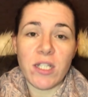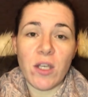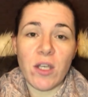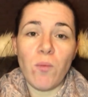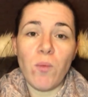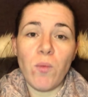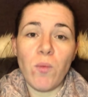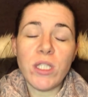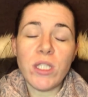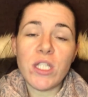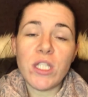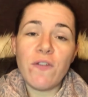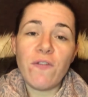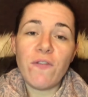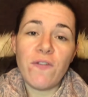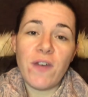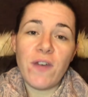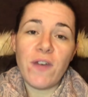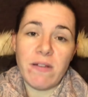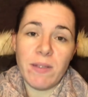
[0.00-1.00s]
So once
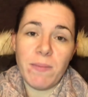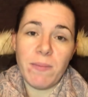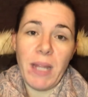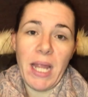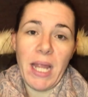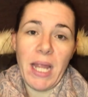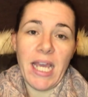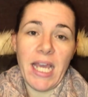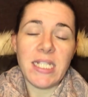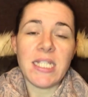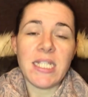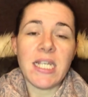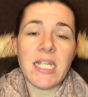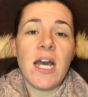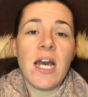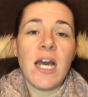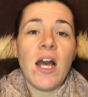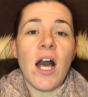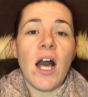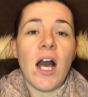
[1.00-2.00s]
you've found a place,
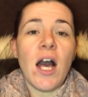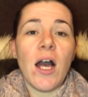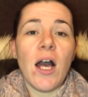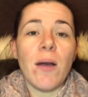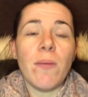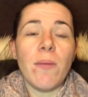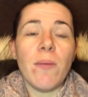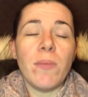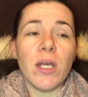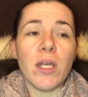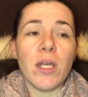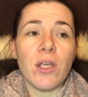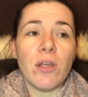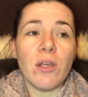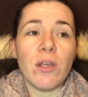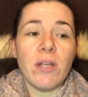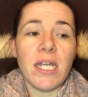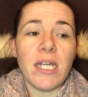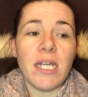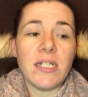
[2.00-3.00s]
um,
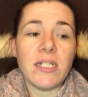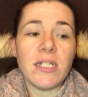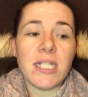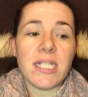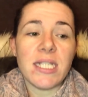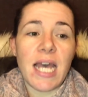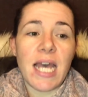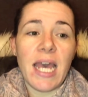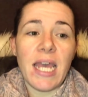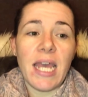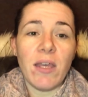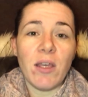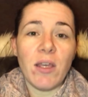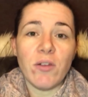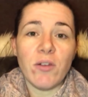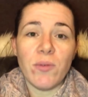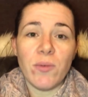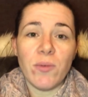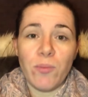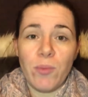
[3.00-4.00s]
you need to say,
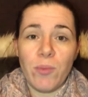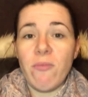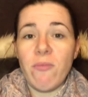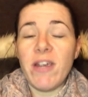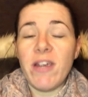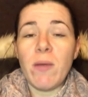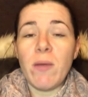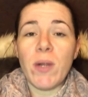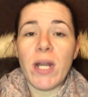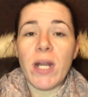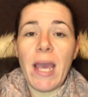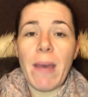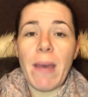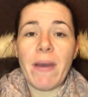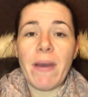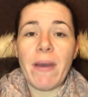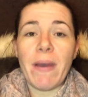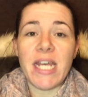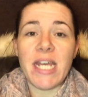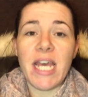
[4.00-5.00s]
we really want to get
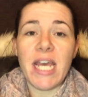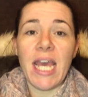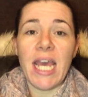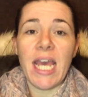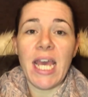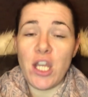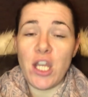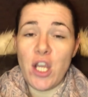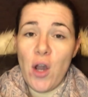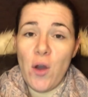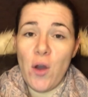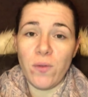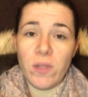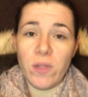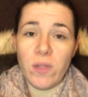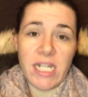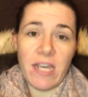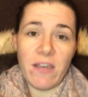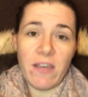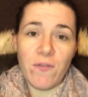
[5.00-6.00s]
married here, can you hold
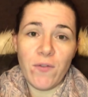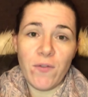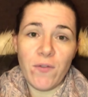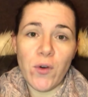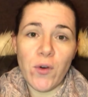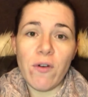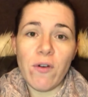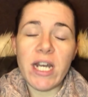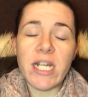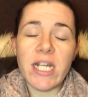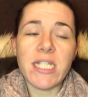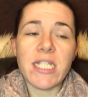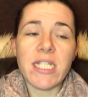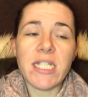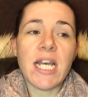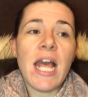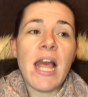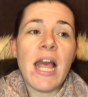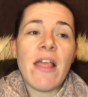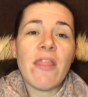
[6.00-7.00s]
the date for
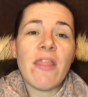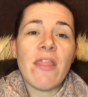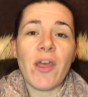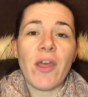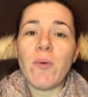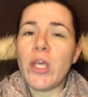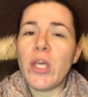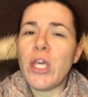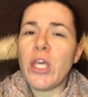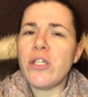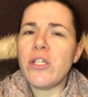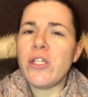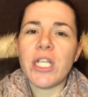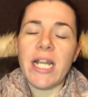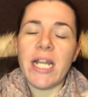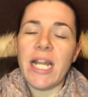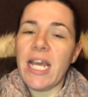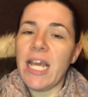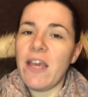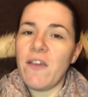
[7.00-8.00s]
us? They will
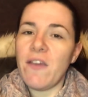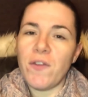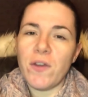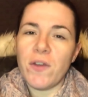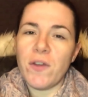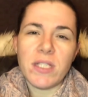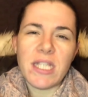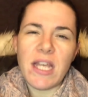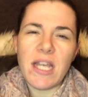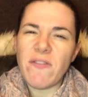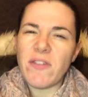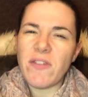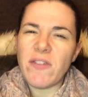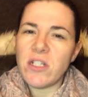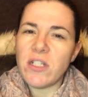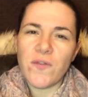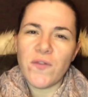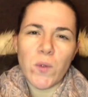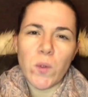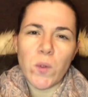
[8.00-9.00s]
usually give you
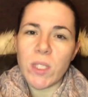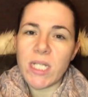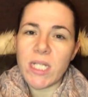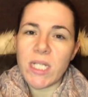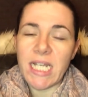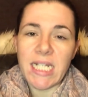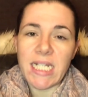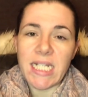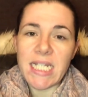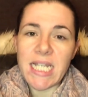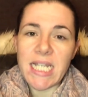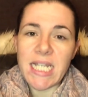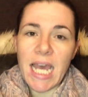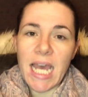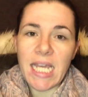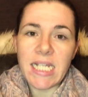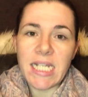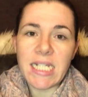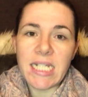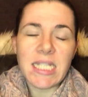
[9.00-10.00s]
7 to 14
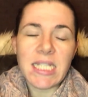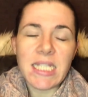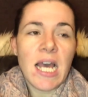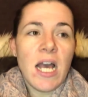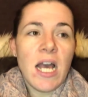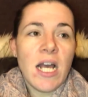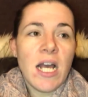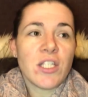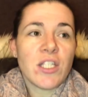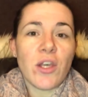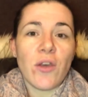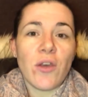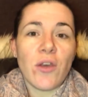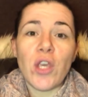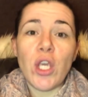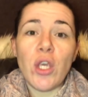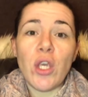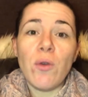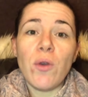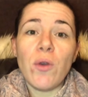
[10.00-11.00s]
days so
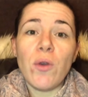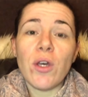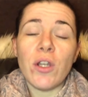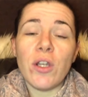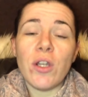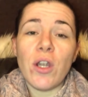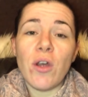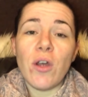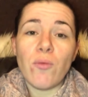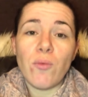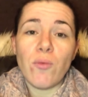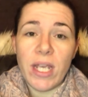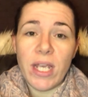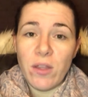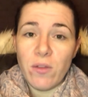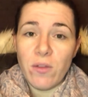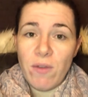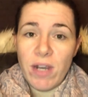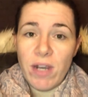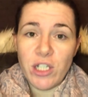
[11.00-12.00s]
that you can
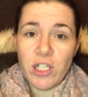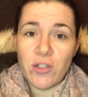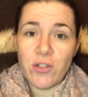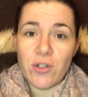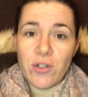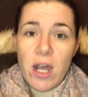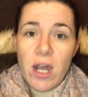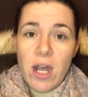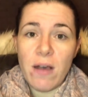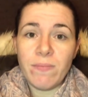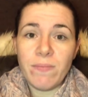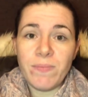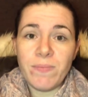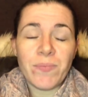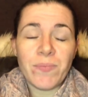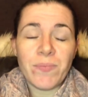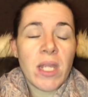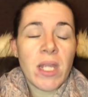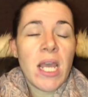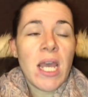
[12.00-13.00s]
ring the registrar.
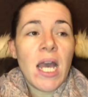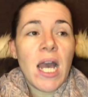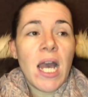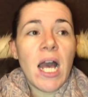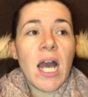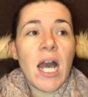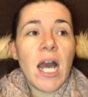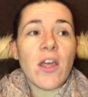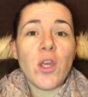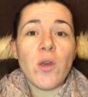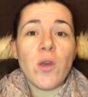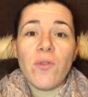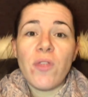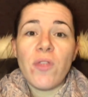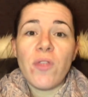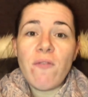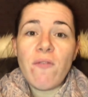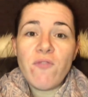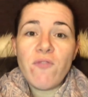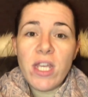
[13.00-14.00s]
Uh, you
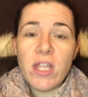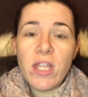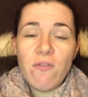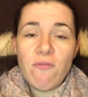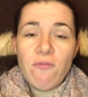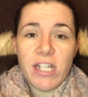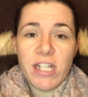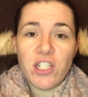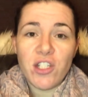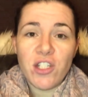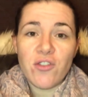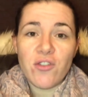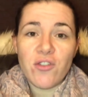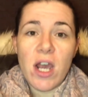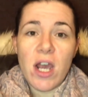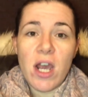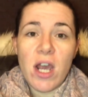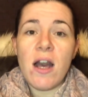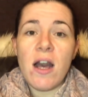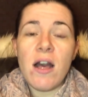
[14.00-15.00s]
then ring the
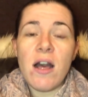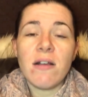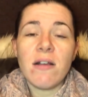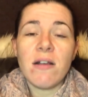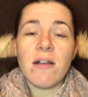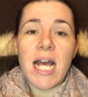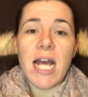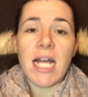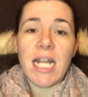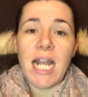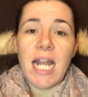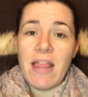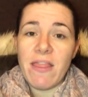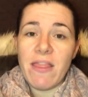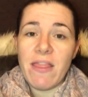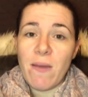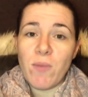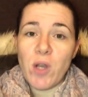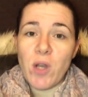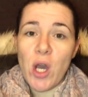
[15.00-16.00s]
registrar and
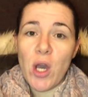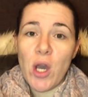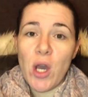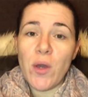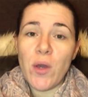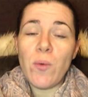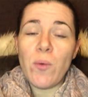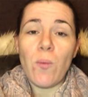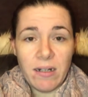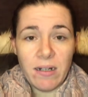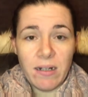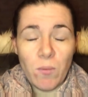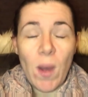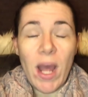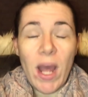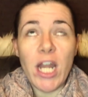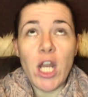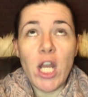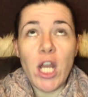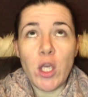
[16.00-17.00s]
let them know
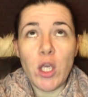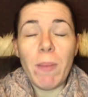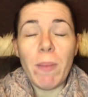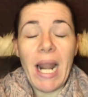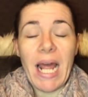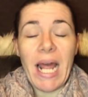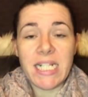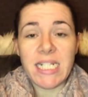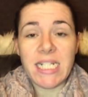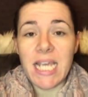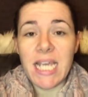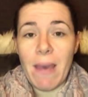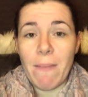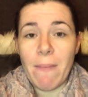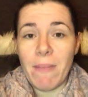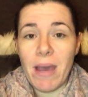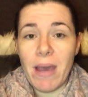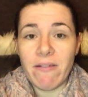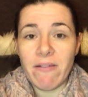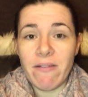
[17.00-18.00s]
when you plan to get
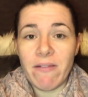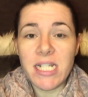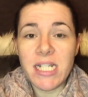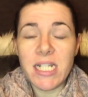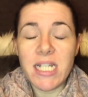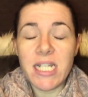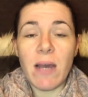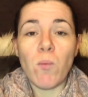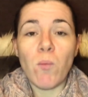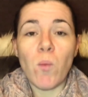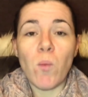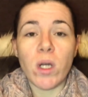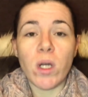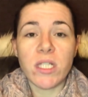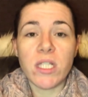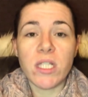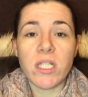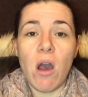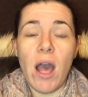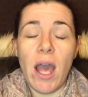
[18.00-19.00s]
married and
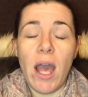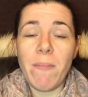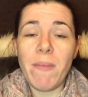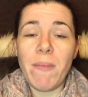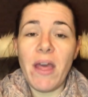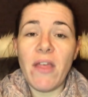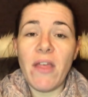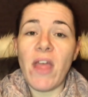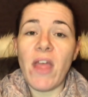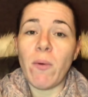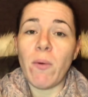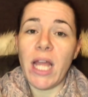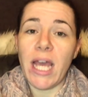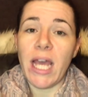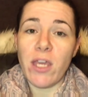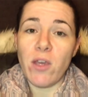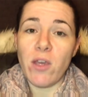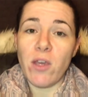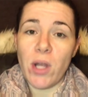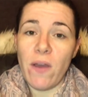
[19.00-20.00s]
what time, and they will
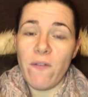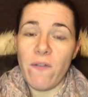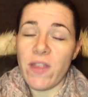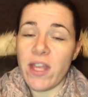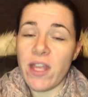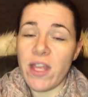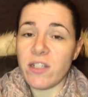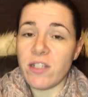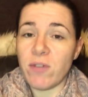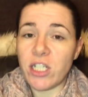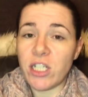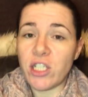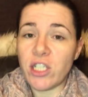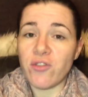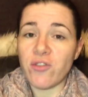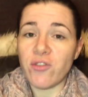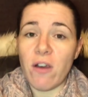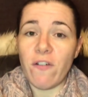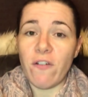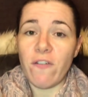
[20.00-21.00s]
let you know if there's a
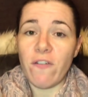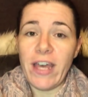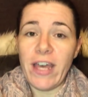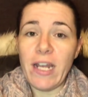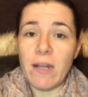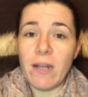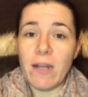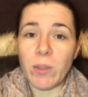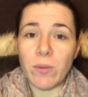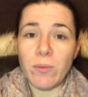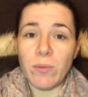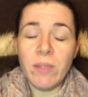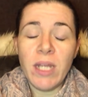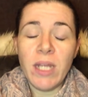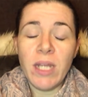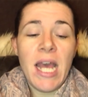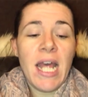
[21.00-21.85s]
registrar available.